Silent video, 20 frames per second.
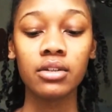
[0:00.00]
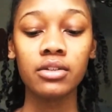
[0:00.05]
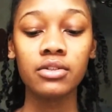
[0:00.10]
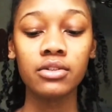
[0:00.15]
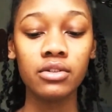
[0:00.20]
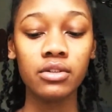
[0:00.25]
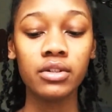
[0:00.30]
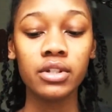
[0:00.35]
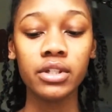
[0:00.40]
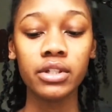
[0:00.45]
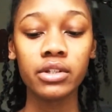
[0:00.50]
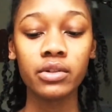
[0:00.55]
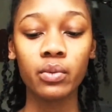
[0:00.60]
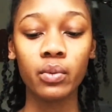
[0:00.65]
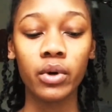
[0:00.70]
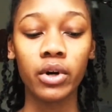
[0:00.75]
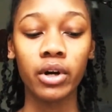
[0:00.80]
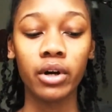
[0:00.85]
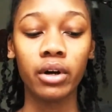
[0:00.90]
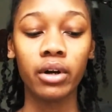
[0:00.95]
Students
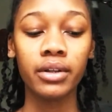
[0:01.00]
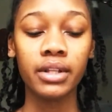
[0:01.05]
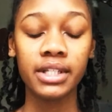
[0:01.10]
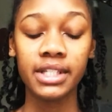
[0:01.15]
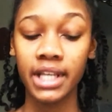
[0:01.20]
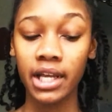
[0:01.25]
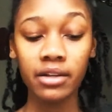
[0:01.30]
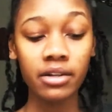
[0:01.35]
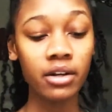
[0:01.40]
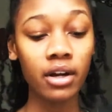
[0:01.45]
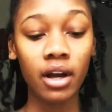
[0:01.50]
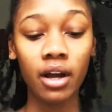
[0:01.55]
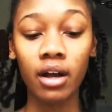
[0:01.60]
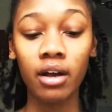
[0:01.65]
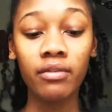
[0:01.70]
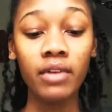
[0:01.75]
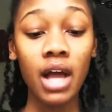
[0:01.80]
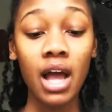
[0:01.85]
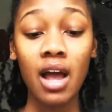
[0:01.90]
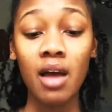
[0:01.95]
were the center
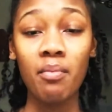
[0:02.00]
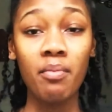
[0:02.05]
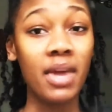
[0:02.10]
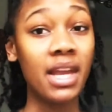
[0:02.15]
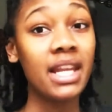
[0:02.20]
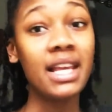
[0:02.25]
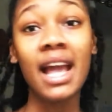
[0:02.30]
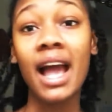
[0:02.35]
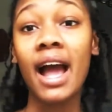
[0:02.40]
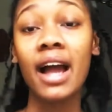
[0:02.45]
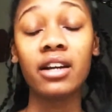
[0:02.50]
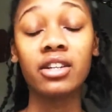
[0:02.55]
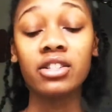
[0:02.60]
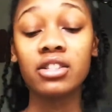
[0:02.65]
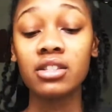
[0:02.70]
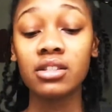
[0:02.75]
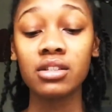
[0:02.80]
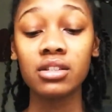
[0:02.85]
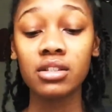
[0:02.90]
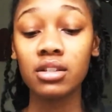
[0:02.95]
of many
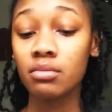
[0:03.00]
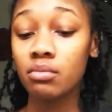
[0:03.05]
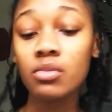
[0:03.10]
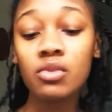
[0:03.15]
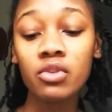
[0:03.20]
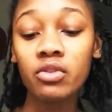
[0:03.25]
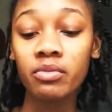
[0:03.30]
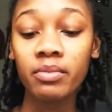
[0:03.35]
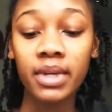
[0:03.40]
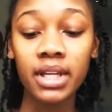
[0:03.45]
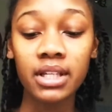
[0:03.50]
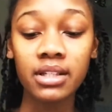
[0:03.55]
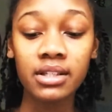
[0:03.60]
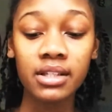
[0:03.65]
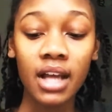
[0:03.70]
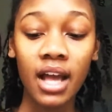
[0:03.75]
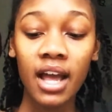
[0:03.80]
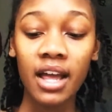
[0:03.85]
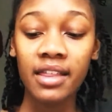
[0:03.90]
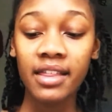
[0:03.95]
actions and
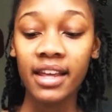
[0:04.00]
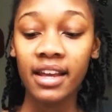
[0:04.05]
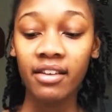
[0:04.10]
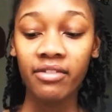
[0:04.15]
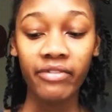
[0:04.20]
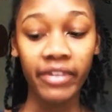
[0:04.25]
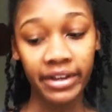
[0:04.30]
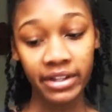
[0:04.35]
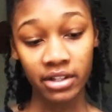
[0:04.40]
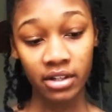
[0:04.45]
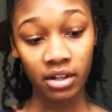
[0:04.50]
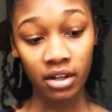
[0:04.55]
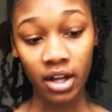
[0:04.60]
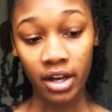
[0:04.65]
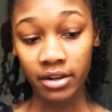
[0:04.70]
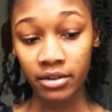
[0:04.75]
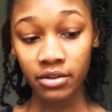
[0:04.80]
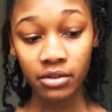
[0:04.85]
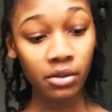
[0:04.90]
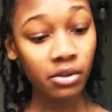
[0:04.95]
movements. They affected a
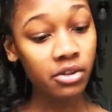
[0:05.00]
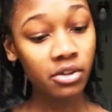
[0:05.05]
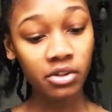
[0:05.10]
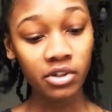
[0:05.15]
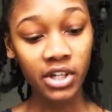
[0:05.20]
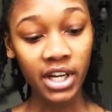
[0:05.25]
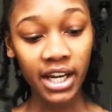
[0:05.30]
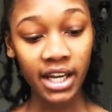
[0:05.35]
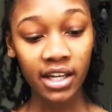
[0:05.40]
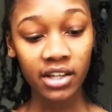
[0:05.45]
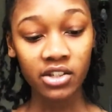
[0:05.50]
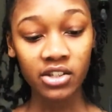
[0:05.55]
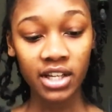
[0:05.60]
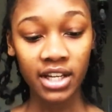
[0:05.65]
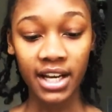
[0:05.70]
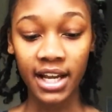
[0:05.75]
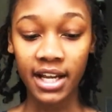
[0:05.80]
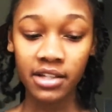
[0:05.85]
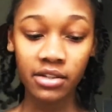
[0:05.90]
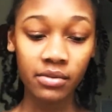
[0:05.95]
lot of social change,
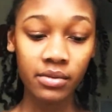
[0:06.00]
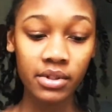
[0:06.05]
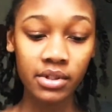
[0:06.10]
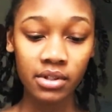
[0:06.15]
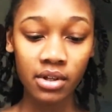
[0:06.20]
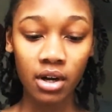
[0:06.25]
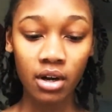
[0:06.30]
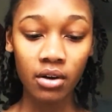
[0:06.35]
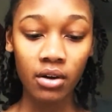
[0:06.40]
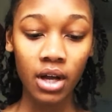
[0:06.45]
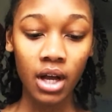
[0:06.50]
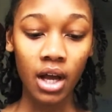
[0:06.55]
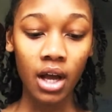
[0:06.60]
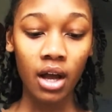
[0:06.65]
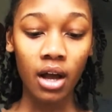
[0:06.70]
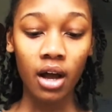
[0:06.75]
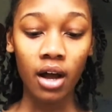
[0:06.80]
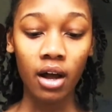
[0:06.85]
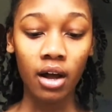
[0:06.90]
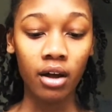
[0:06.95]
and as a result
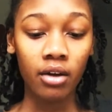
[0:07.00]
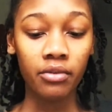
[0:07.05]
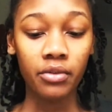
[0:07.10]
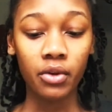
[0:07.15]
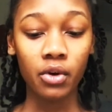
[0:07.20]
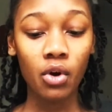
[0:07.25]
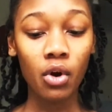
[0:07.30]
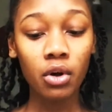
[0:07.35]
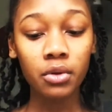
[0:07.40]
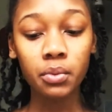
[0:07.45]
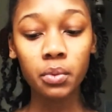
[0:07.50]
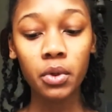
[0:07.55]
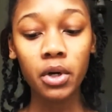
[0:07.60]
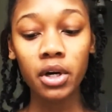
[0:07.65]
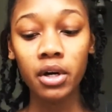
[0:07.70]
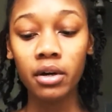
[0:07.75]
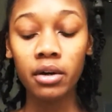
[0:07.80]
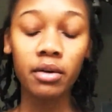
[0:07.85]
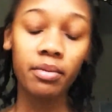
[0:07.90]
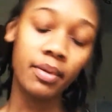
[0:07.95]
of the Cold
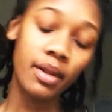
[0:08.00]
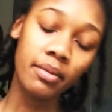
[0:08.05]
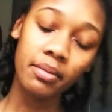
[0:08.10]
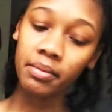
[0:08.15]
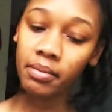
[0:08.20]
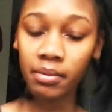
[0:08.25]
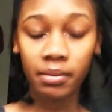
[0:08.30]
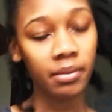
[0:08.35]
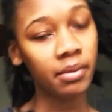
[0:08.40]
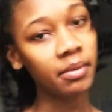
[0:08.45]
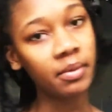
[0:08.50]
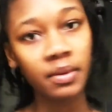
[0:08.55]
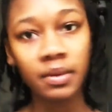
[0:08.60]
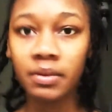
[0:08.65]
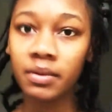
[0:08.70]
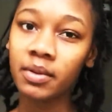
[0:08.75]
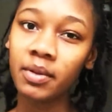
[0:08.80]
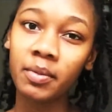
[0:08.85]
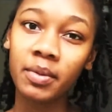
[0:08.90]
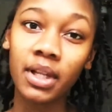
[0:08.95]
War, blah, blah, blah,
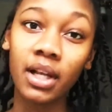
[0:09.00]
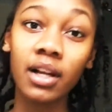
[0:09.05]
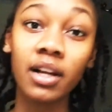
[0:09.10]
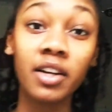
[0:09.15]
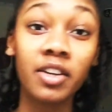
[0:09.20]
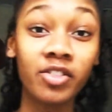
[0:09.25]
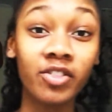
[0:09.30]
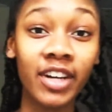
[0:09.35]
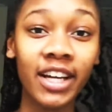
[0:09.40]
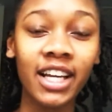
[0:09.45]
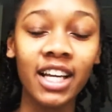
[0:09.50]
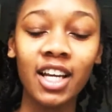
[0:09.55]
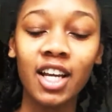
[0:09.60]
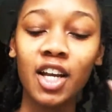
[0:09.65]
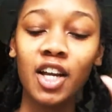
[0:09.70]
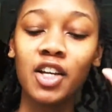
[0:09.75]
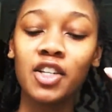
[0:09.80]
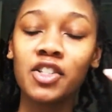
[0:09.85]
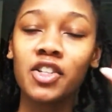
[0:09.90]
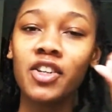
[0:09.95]
blah, blah, right?
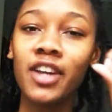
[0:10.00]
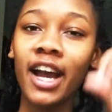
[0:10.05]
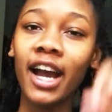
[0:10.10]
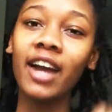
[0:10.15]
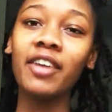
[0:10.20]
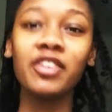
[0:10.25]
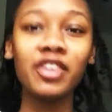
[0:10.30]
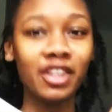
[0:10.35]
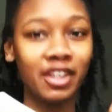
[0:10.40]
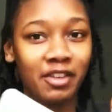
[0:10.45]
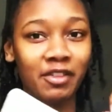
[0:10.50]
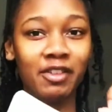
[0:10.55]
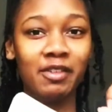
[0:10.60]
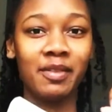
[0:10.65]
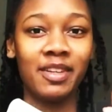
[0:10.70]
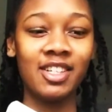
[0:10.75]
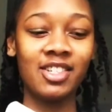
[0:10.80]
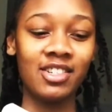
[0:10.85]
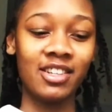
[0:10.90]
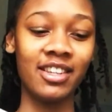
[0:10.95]
So you have your
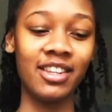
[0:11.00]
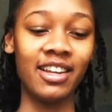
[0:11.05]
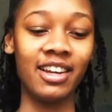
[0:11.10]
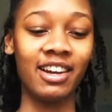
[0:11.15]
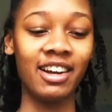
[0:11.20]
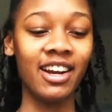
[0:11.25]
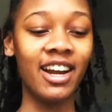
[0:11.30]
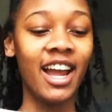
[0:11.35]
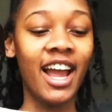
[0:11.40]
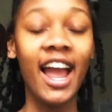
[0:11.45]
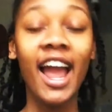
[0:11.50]
information there.